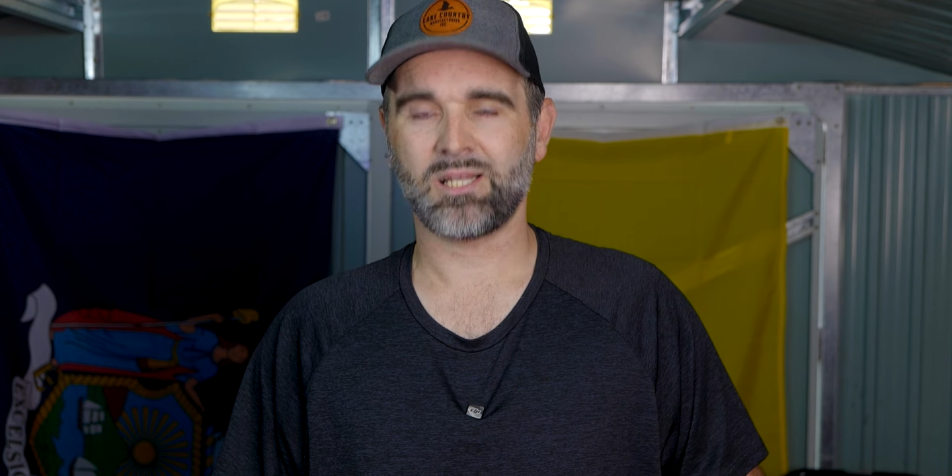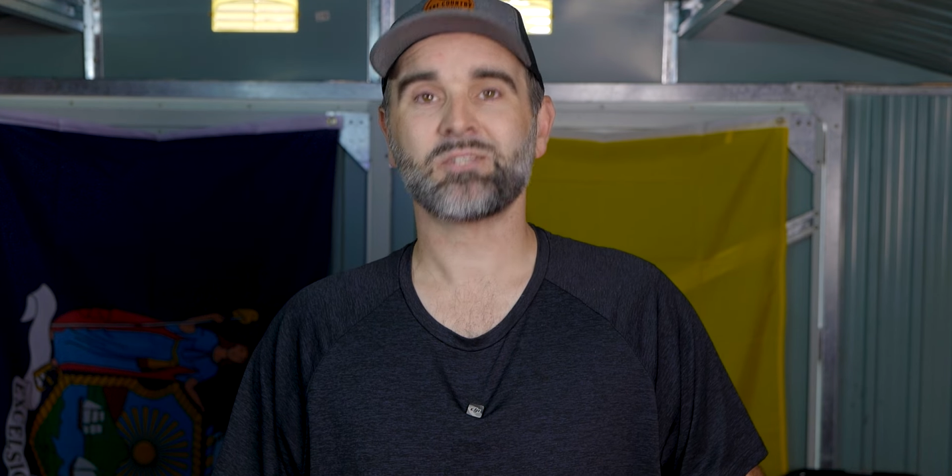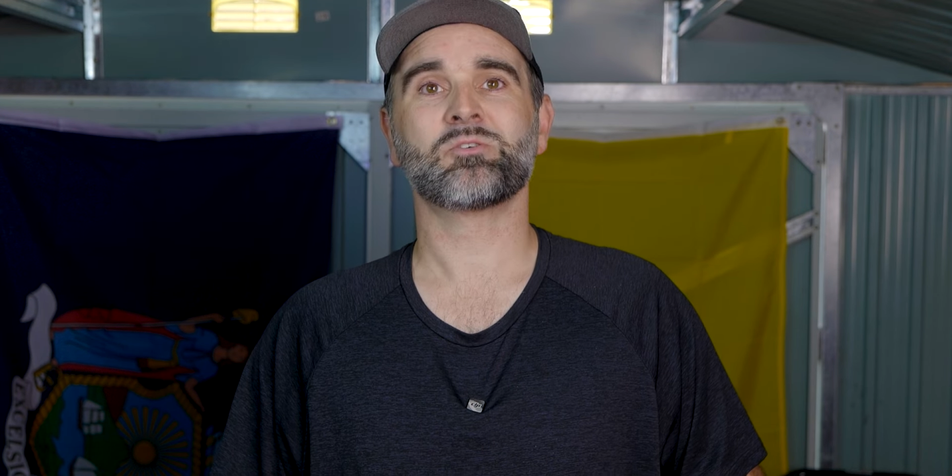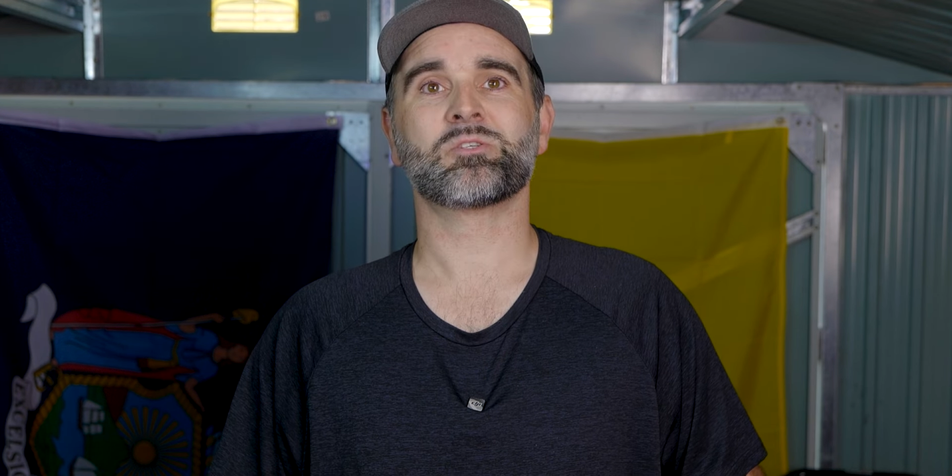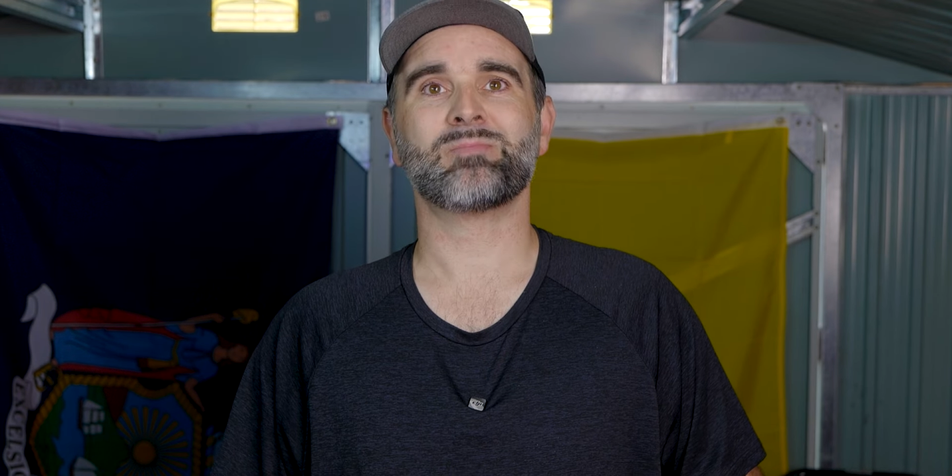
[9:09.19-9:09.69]

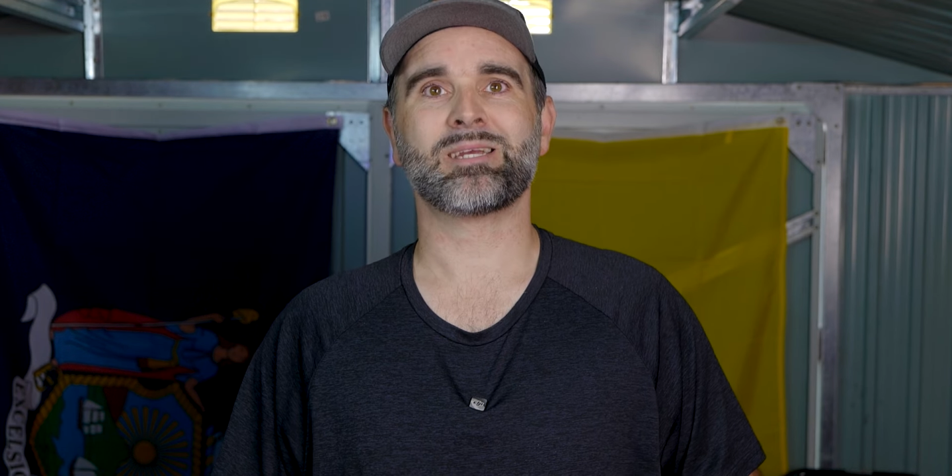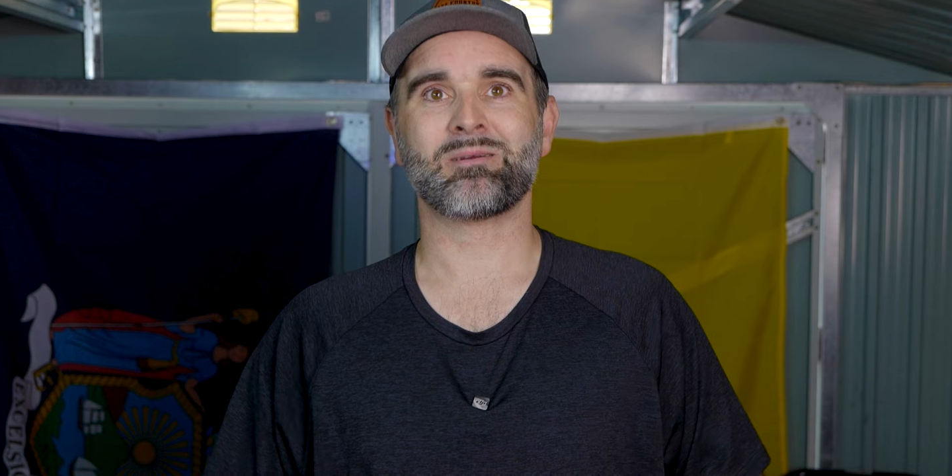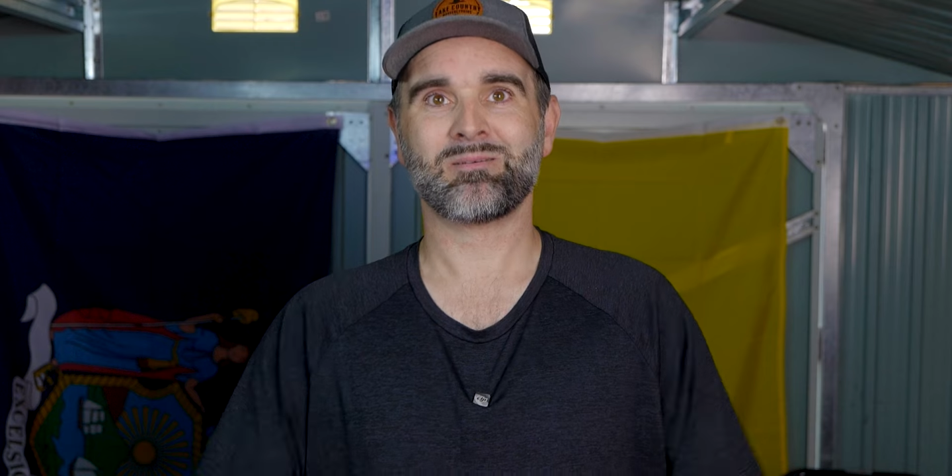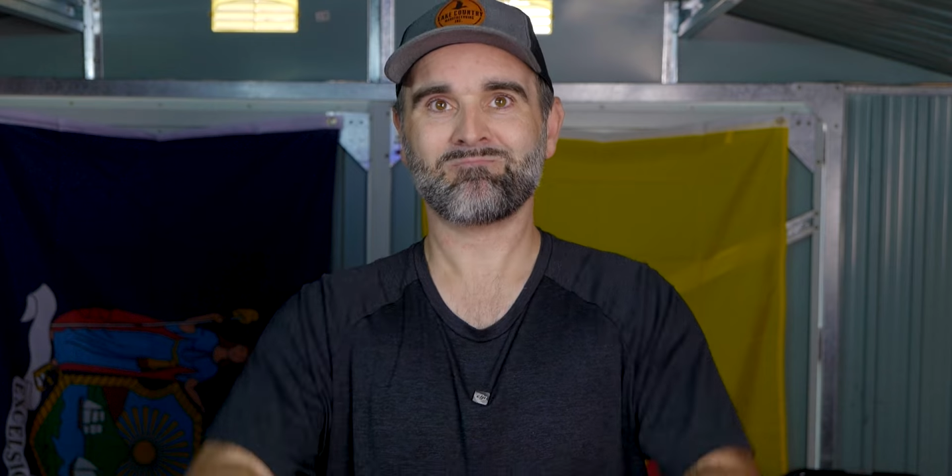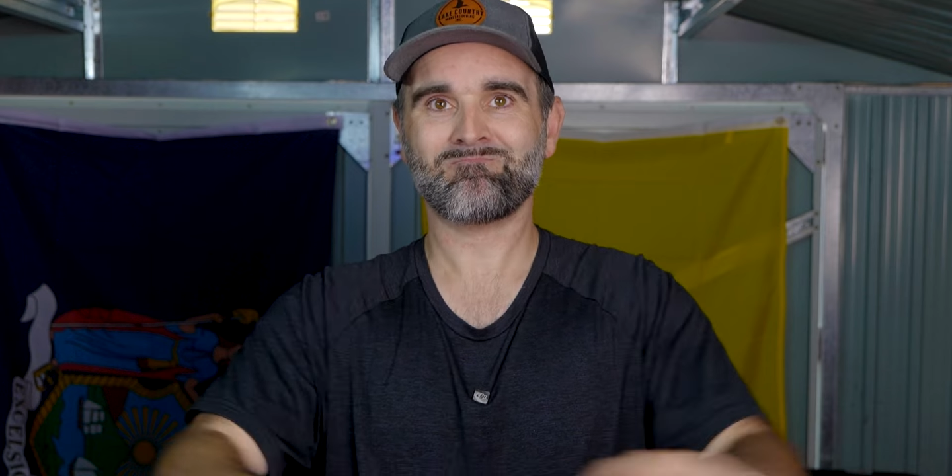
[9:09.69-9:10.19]
let's cut to me